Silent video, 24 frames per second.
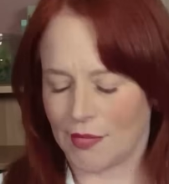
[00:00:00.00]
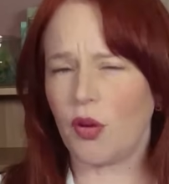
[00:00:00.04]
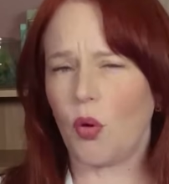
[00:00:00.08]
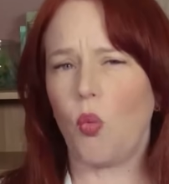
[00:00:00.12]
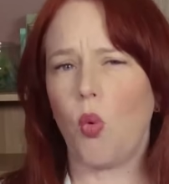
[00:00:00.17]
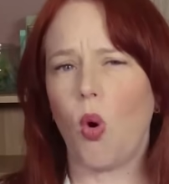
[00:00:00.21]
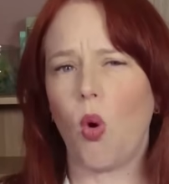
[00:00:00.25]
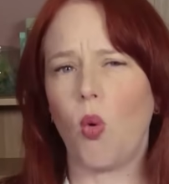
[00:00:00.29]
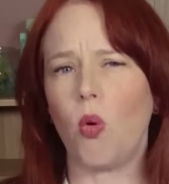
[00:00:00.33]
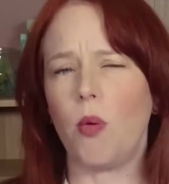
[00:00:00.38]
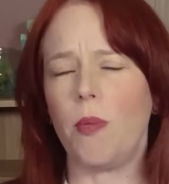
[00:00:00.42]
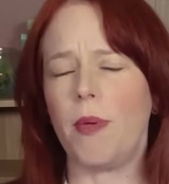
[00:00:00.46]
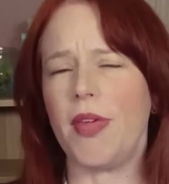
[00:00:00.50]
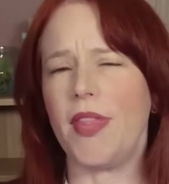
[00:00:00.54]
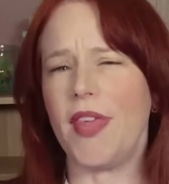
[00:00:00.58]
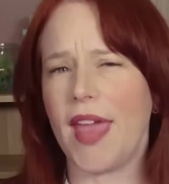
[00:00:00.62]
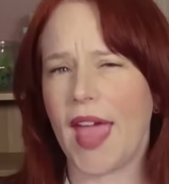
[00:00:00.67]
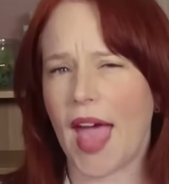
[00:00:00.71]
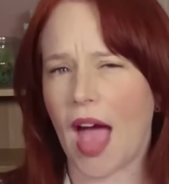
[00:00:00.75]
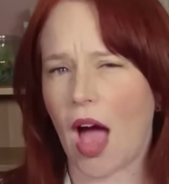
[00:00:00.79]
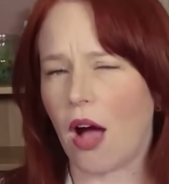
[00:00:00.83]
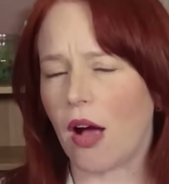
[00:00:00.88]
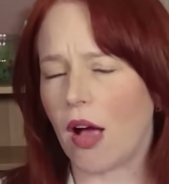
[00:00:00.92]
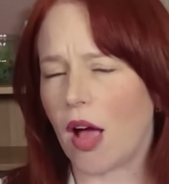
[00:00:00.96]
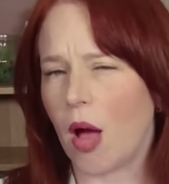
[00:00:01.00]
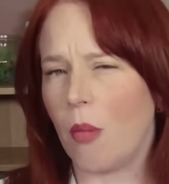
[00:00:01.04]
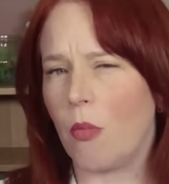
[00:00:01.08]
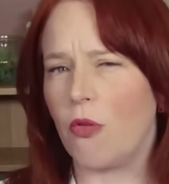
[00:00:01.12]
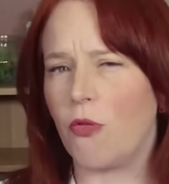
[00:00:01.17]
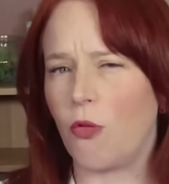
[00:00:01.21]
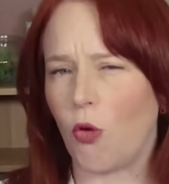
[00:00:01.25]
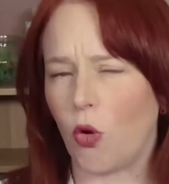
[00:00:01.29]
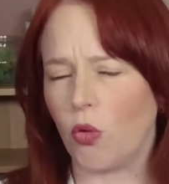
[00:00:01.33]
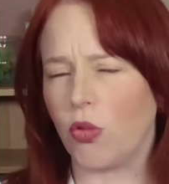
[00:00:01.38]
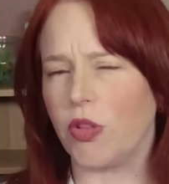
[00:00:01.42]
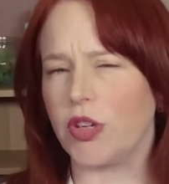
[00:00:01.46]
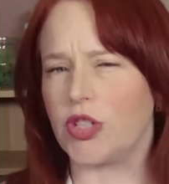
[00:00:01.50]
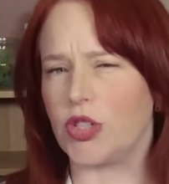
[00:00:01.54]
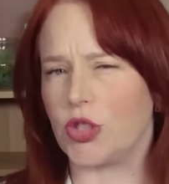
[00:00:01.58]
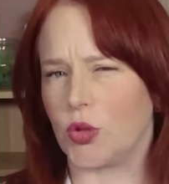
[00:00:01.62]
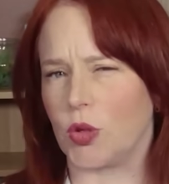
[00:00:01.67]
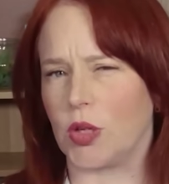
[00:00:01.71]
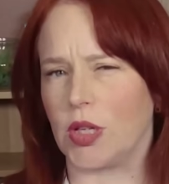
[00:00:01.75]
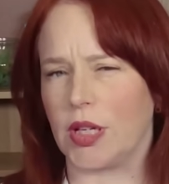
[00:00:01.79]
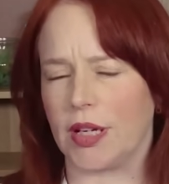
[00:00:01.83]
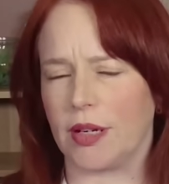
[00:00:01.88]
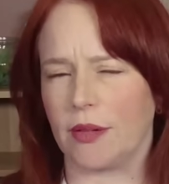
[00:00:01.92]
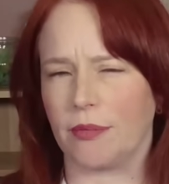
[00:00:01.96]
So what will be the outcome of all this
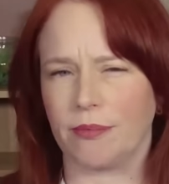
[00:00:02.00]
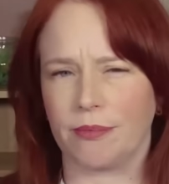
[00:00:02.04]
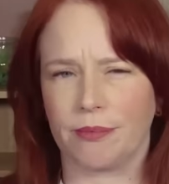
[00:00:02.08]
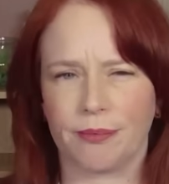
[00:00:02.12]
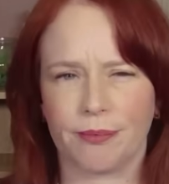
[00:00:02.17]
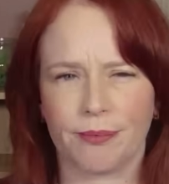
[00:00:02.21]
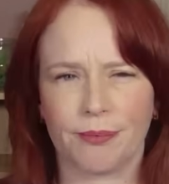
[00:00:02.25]
drilling?